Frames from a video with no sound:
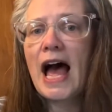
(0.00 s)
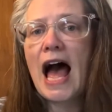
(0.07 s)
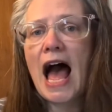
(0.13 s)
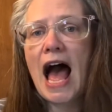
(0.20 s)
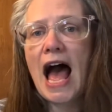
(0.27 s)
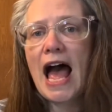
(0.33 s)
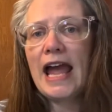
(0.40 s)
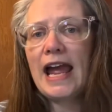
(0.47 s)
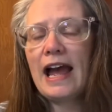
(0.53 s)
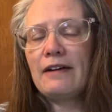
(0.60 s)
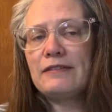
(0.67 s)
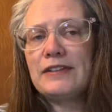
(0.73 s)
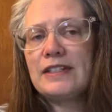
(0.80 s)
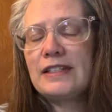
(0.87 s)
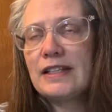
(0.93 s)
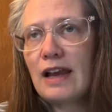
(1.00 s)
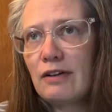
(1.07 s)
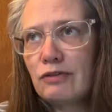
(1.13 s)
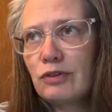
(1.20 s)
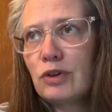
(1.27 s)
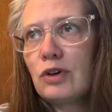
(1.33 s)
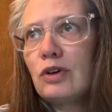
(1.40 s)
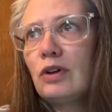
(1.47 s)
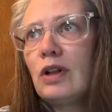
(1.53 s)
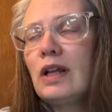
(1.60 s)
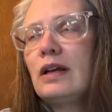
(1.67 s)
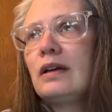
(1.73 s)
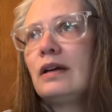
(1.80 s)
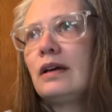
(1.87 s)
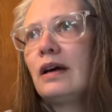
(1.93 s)
I have several
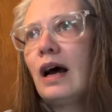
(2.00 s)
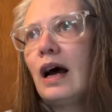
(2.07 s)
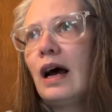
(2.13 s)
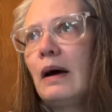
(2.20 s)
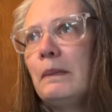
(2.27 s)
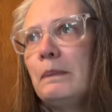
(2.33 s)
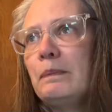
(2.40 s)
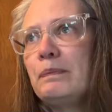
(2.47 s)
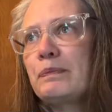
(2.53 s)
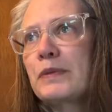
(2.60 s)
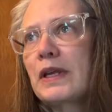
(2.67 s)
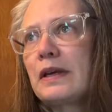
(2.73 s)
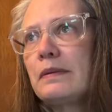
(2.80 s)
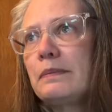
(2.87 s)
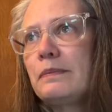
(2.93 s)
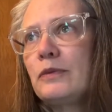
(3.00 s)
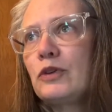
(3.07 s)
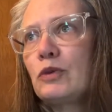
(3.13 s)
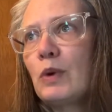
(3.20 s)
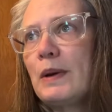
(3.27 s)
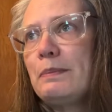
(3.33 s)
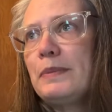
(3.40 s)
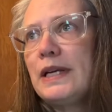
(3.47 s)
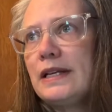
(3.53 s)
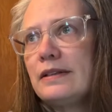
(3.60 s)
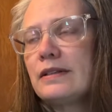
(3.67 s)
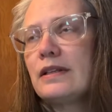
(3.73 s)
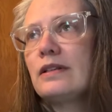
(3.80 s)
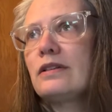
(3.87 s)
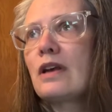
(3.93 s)
swim
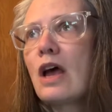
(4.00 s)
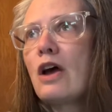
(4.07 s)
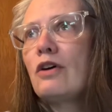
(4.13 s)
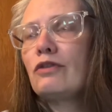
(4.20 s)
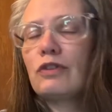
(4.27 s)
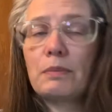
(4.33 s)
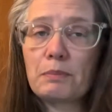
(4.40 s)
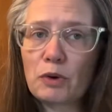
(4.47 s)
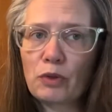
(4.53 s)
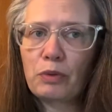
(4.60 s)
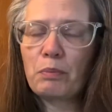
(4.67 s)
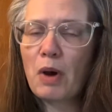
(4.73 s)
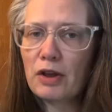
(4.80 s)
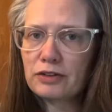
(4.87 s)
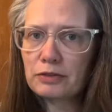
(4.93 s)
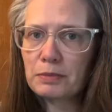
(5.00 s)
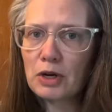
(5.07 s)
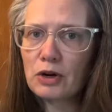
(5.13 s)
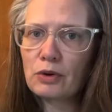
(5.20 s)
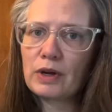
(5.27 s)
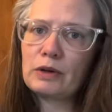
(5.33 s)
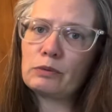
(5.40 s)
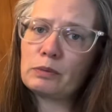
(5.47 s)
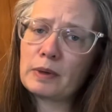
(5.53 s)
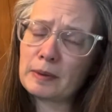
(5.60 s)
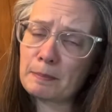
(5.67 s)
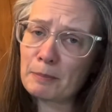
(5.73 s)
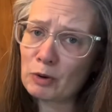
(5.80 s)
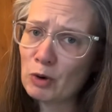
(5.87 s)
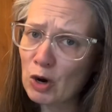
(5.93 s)
pieces from both Massimo and
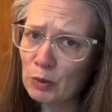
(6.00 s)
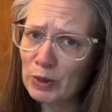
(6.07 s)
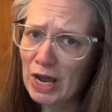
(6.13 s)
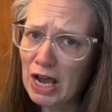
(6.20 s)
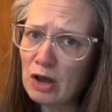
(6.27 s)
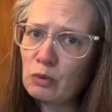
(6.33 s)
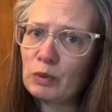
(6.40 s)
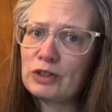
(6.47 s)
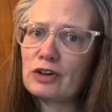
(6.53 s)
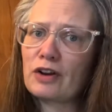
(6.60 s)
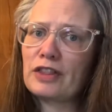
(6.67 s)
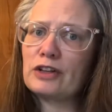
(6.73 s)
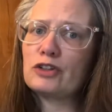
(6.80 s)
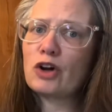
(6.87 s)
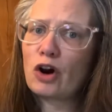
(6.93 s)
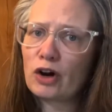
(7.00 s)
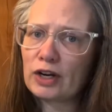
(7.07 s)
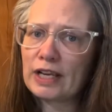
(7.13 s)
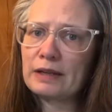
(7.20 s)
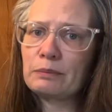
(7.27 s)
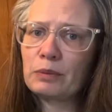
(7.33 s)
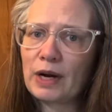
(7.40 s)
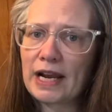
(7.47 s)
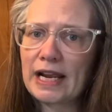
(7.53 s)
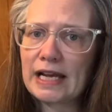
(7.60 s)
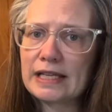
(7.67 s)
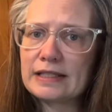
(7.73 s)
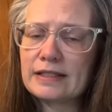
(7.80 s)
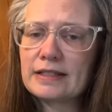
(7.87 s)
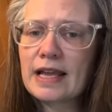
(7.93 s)
Merona, which are the Target
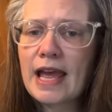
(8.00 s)
brands,